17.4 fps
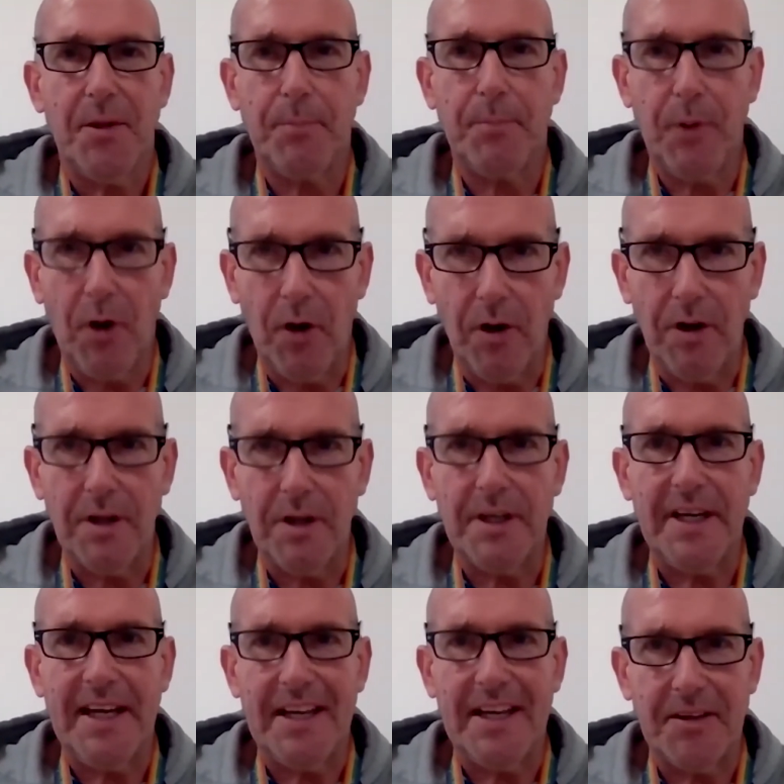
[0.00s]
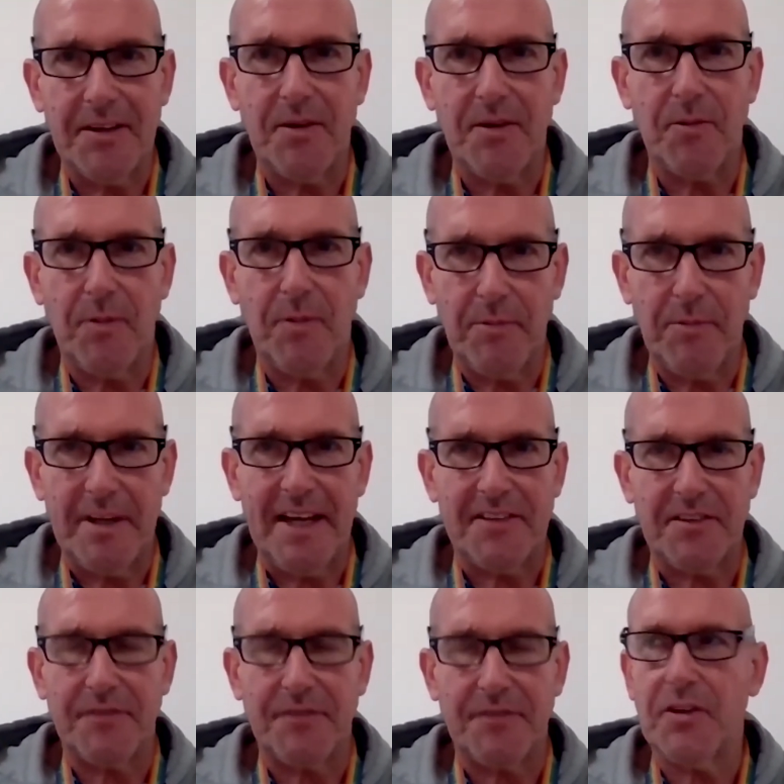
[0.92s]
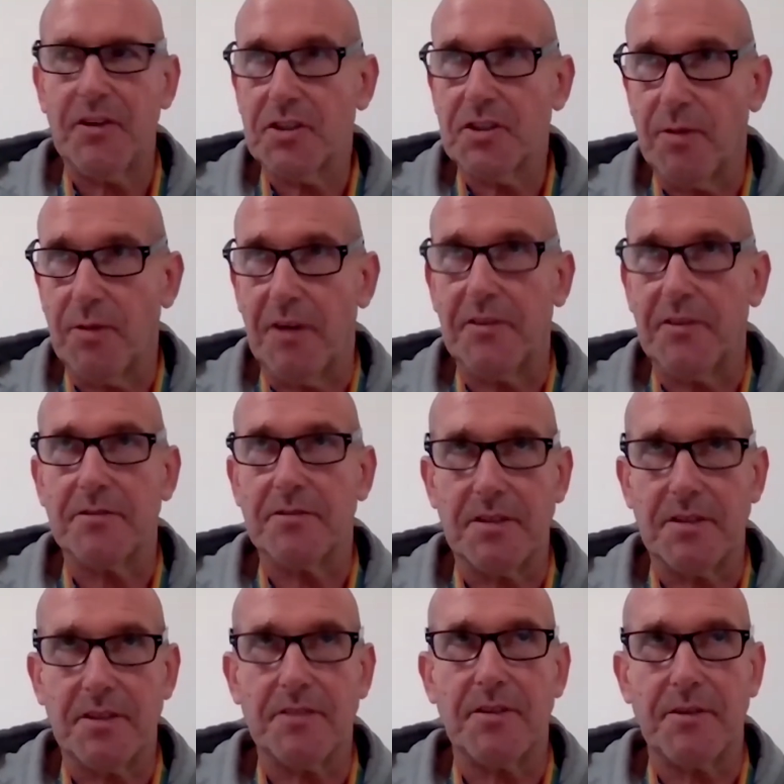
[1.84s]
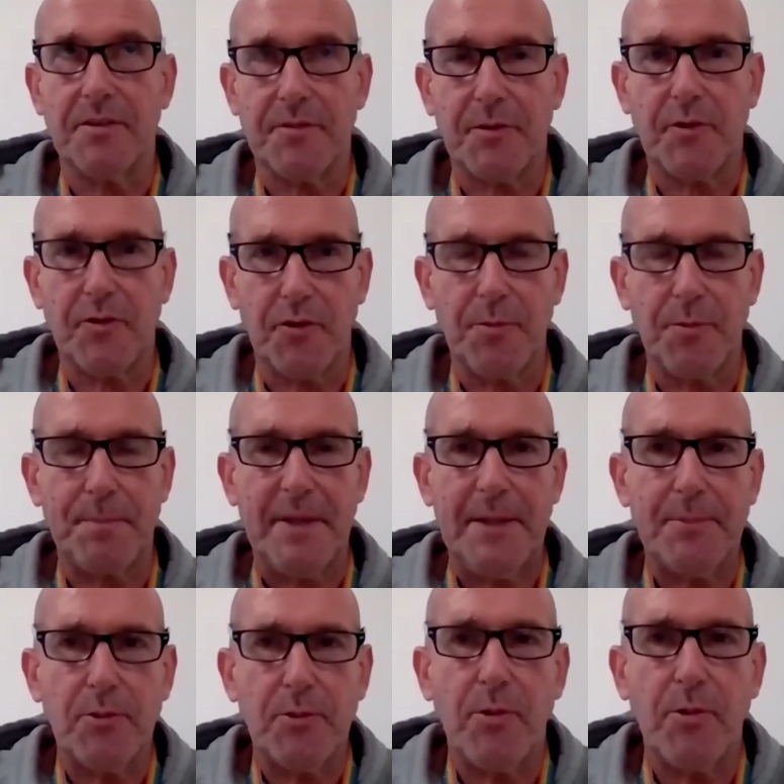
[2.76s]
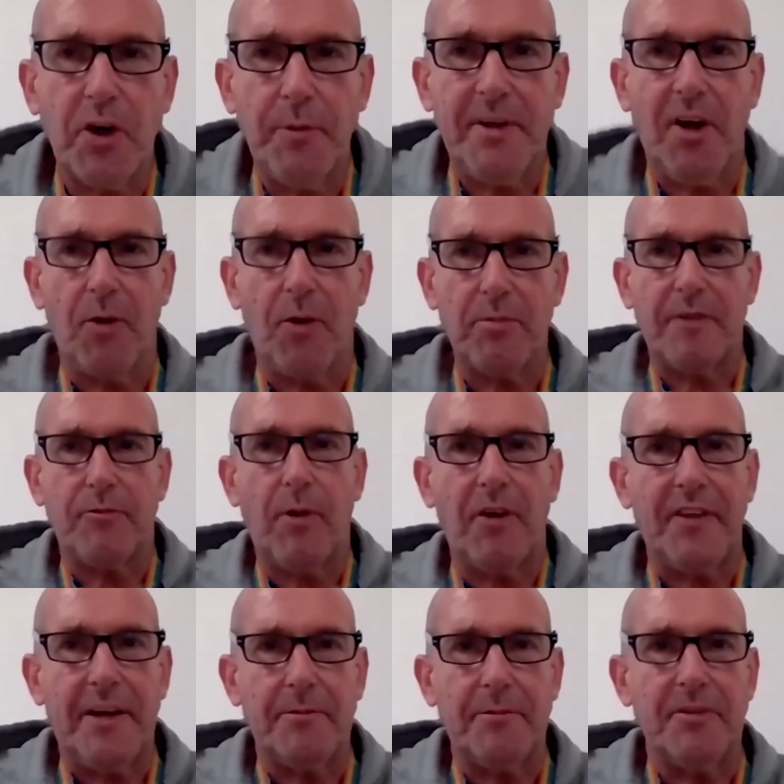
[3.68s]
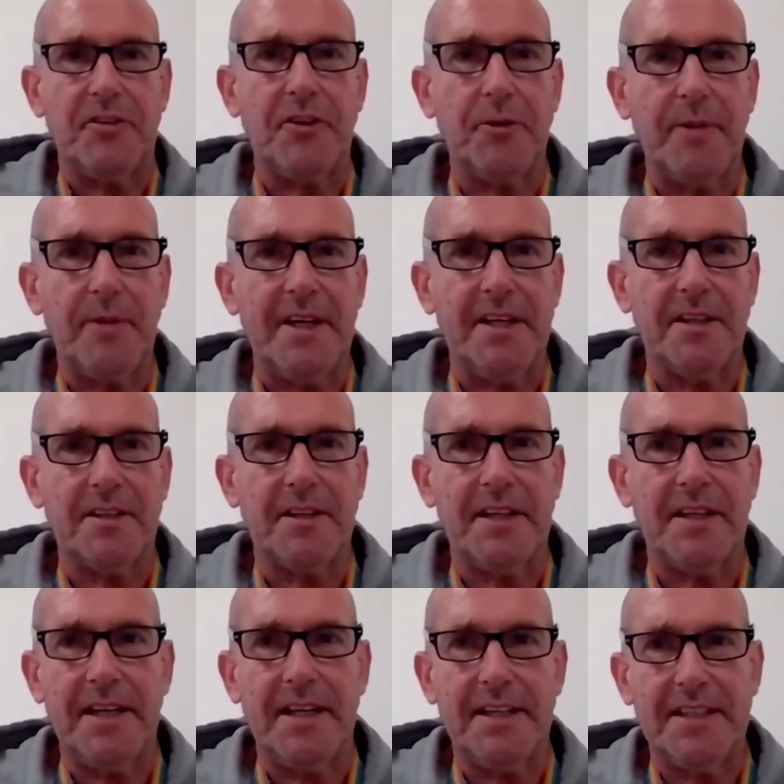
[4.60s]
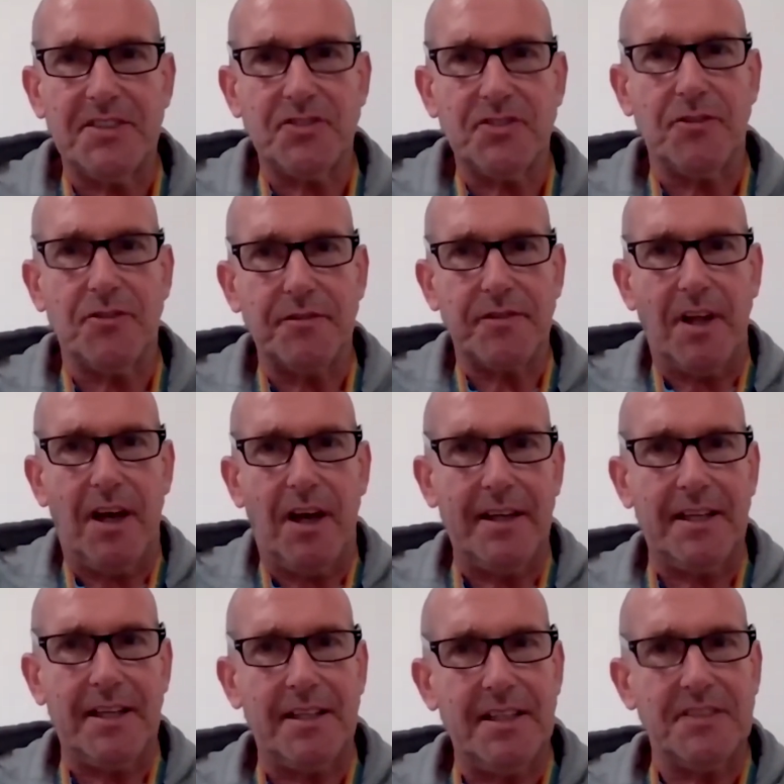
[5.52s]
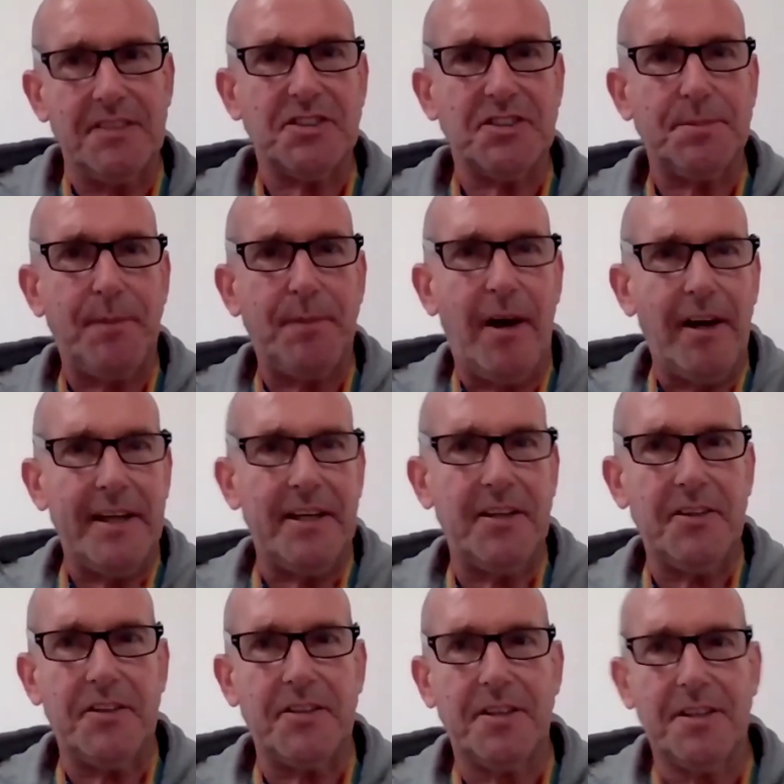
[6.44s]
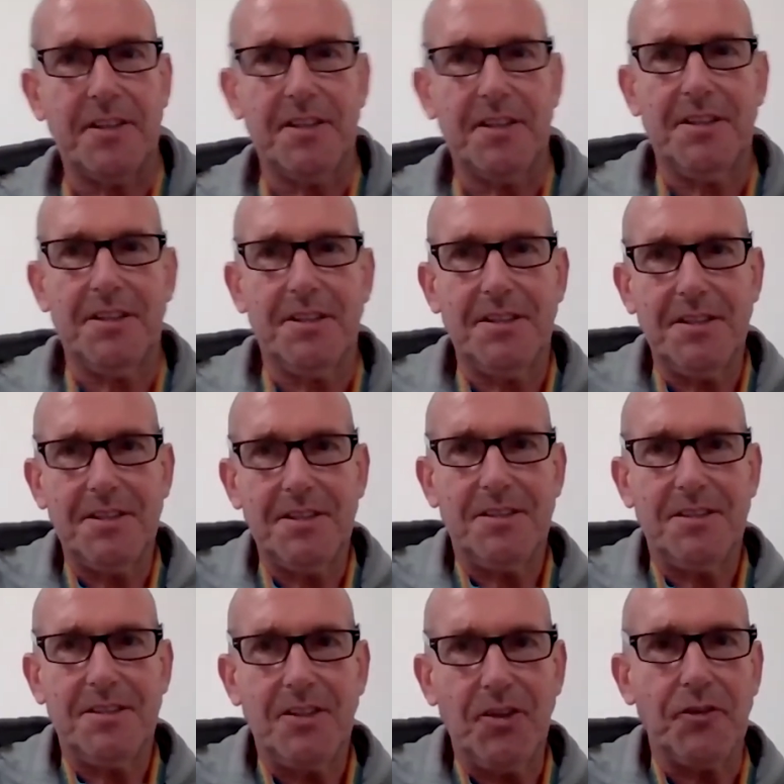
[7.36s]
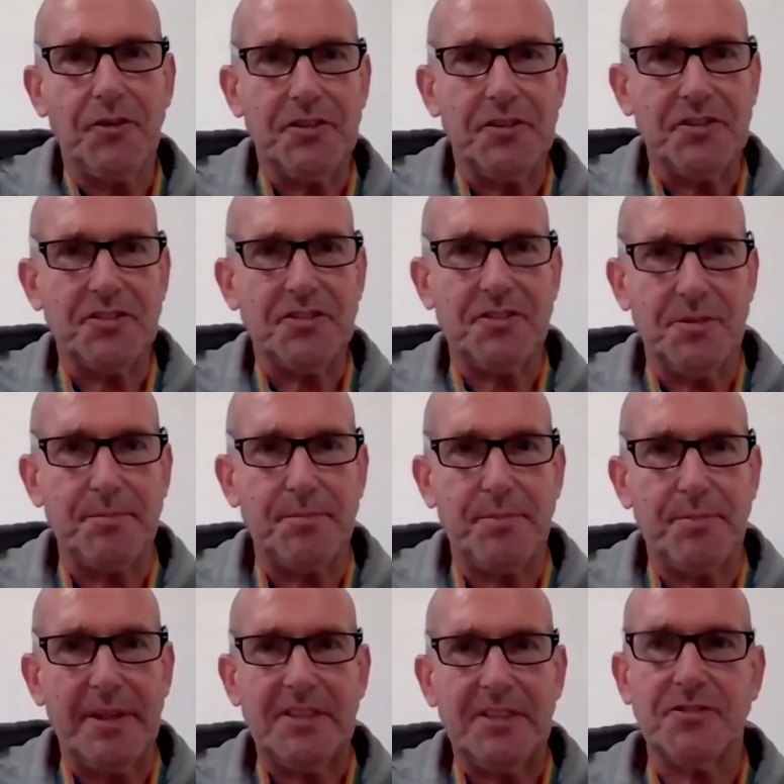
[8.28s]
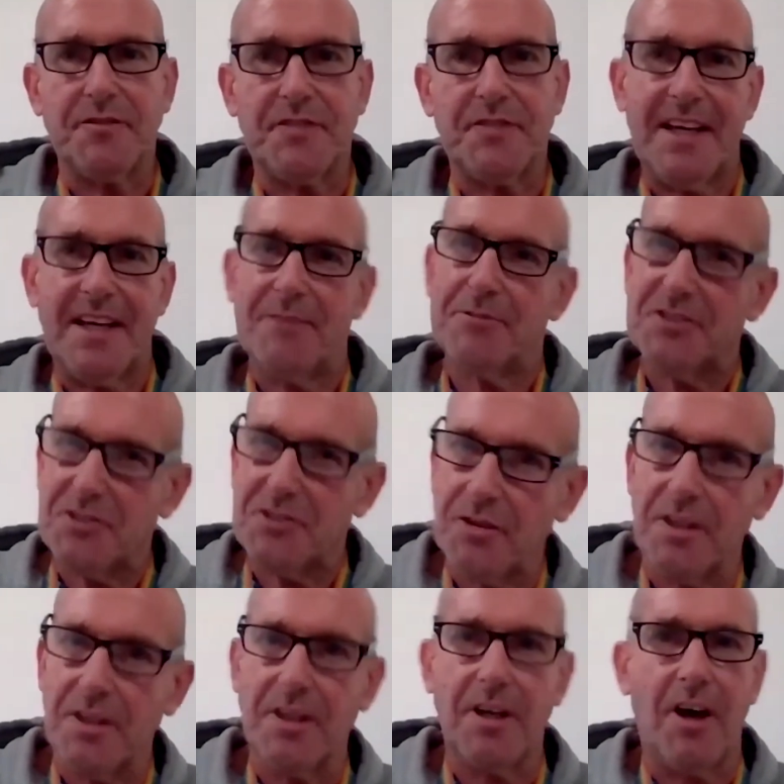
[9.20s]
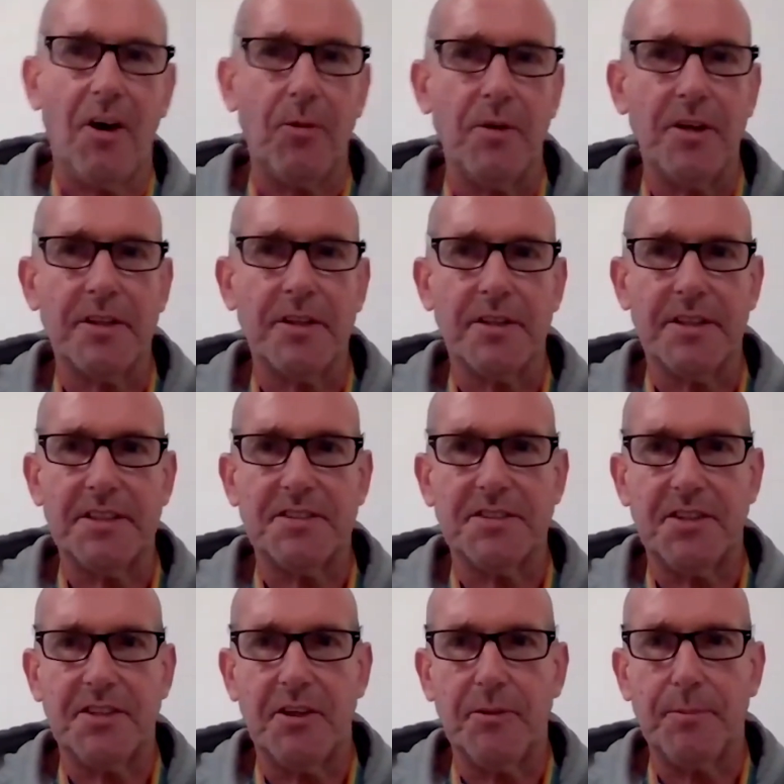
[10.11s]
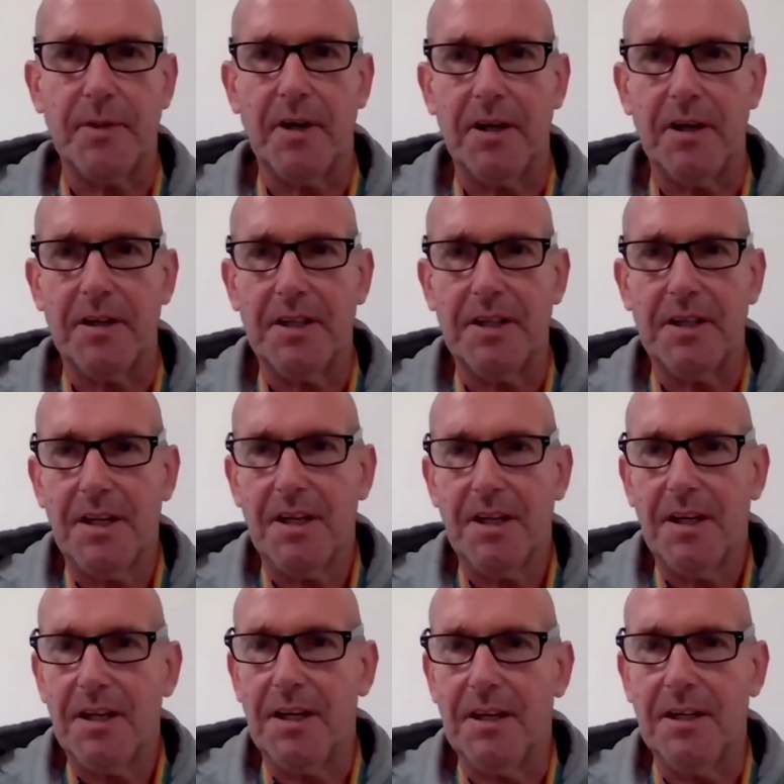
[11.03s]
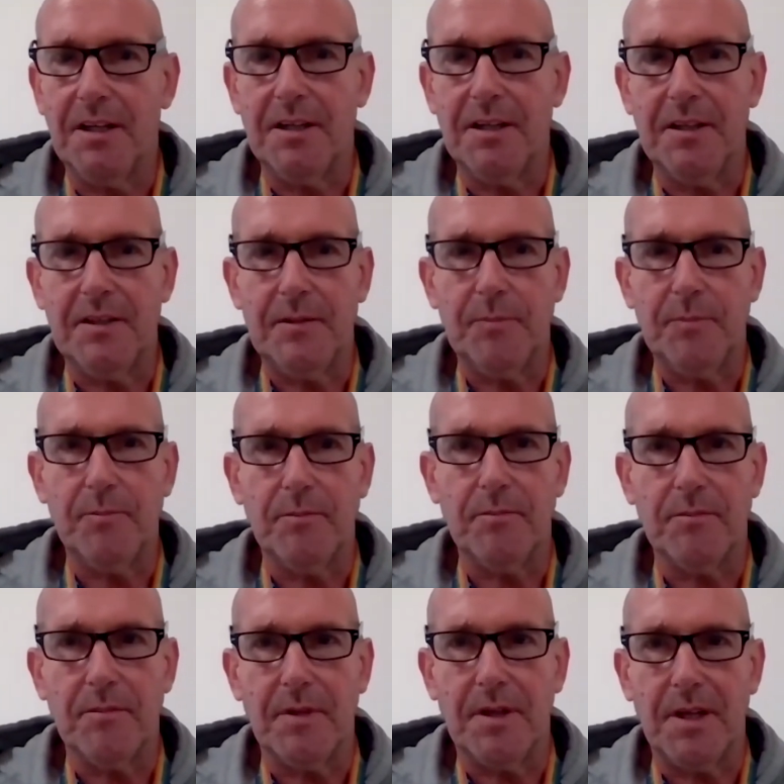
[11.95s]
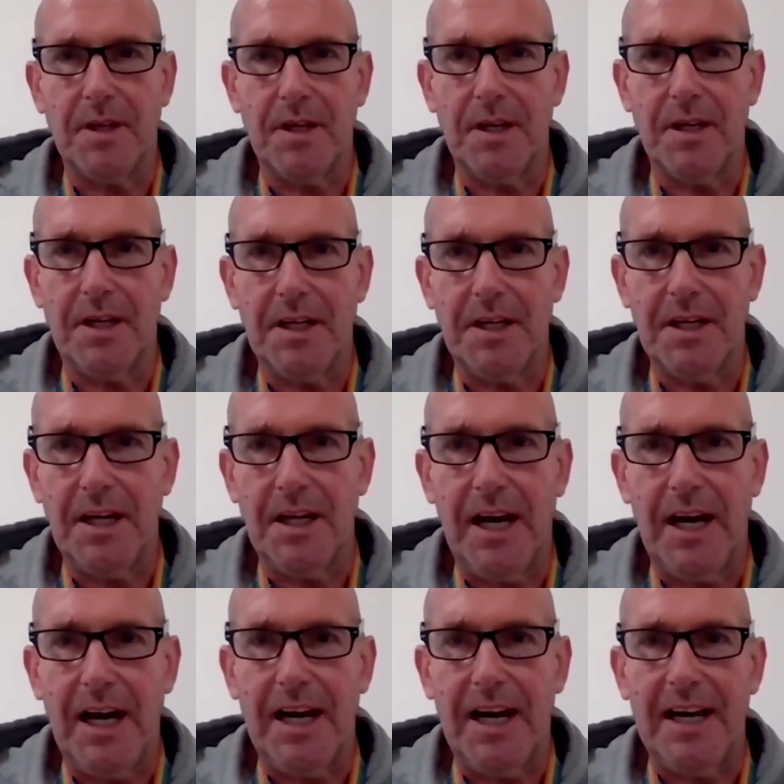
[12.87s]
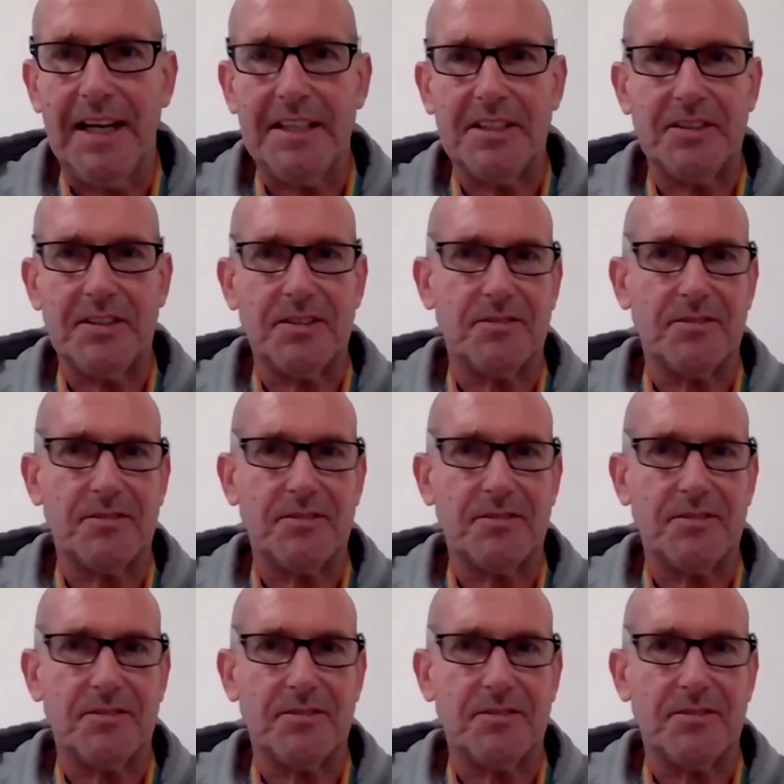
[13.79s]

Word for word: But it, when we had the first one, the, the, the, some people were coming on with what they were doing and, and it sort of like inspired others to bring stuff together. We've still got a lot of work on it to do, but um, I